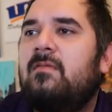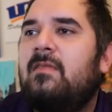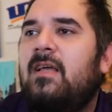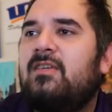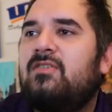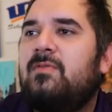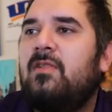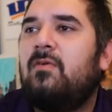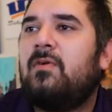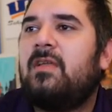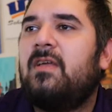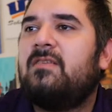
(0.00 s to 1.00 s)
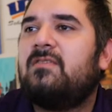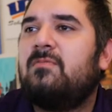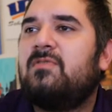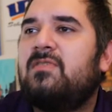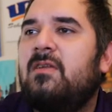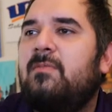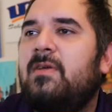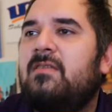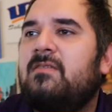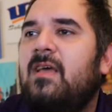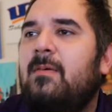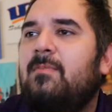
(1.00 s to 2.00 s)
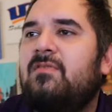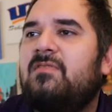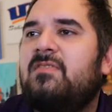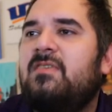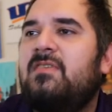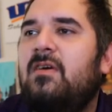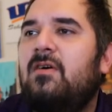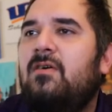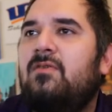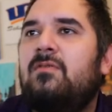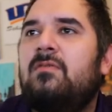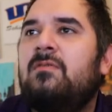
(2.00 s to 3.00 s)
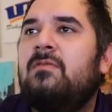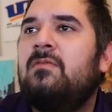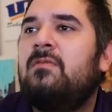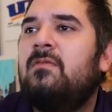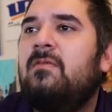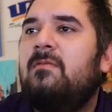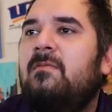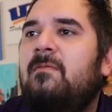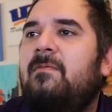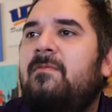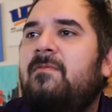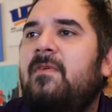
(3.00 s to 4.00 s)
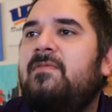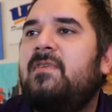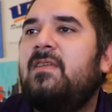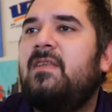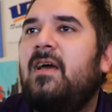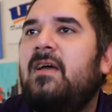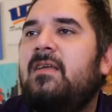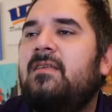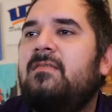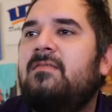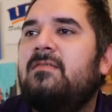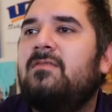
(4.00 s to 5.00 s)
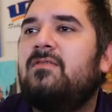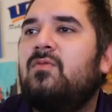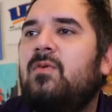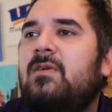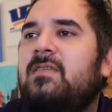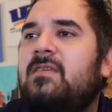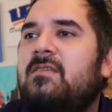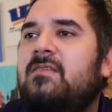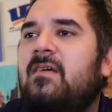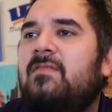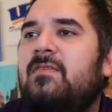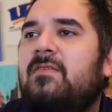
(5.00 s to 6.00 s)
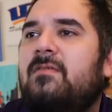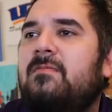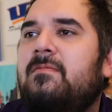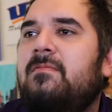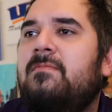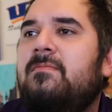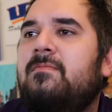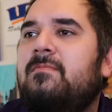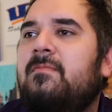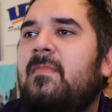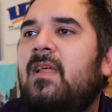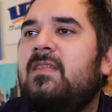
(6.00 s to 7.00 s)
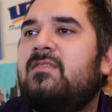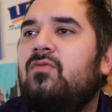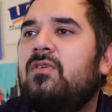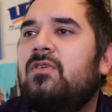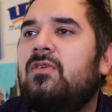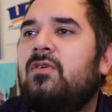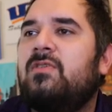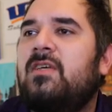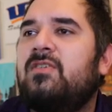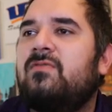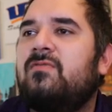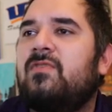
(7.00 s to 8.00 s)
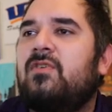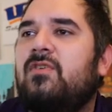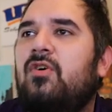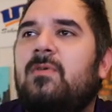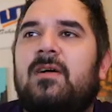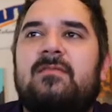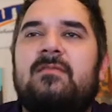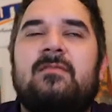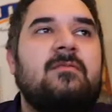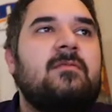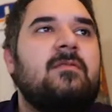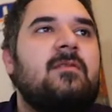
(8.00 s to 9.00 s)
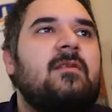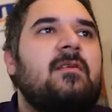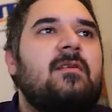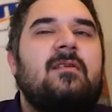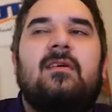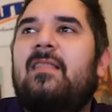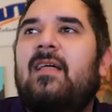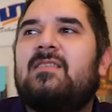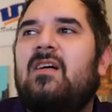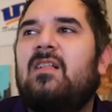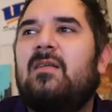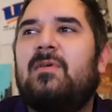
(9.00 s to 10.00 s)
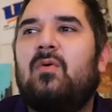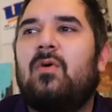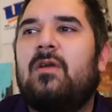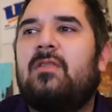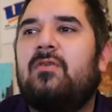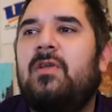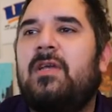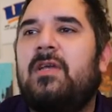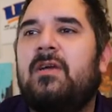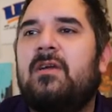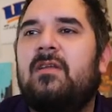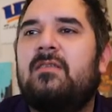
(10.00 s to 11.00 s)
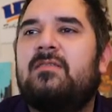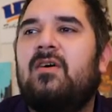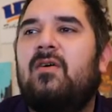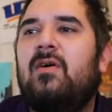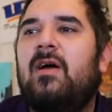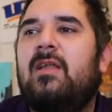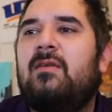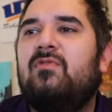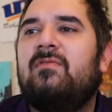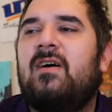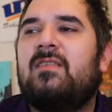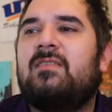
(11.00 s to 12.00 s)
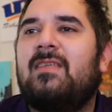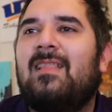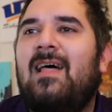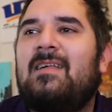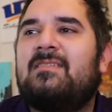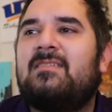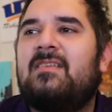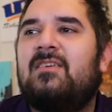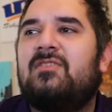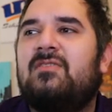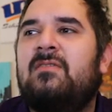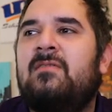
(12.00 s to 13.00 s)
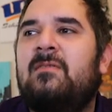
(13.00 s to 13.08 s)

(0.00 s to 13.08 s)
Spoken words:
That should be lowercase, so I'm just going to make this capital. CO5927. That's nuclear notation for cobalt. And that's all I'm going to work through here. Let's go ahead and move on to the last section.